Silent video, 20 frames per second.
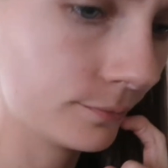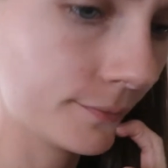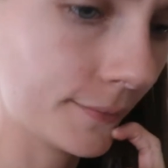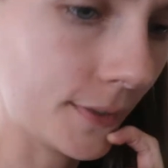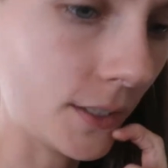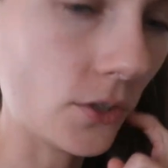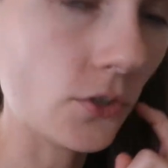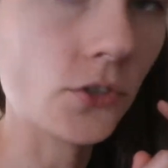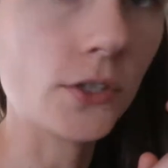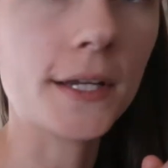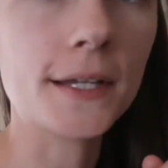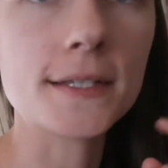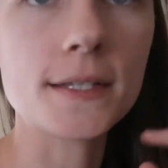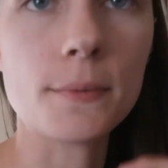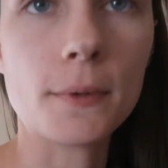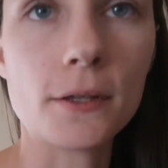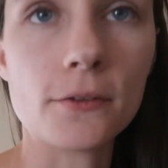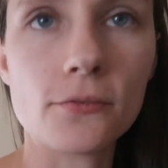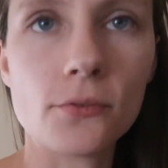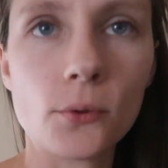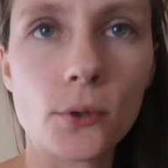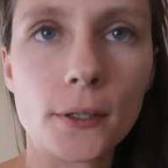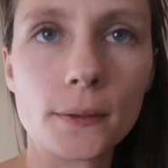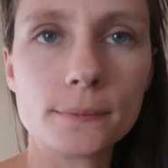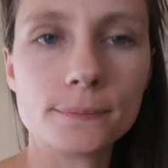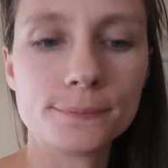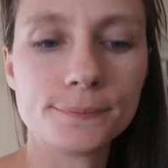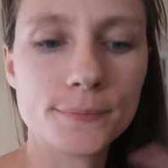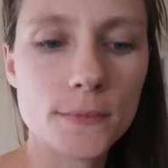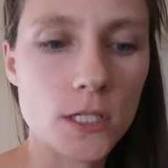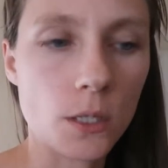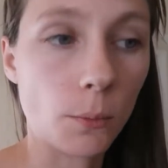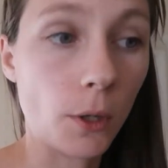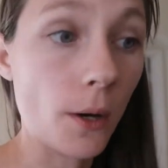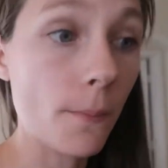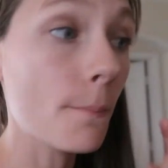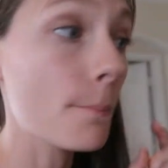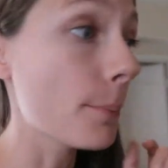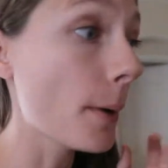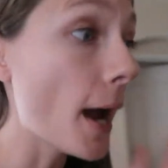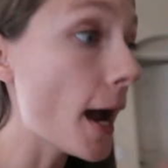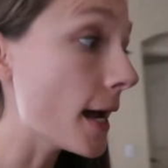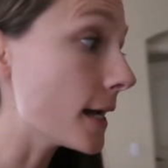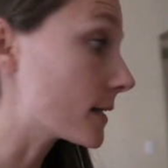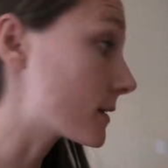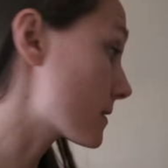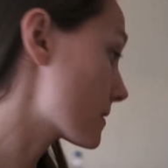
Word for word: it usually ends up on the floor somewhere. But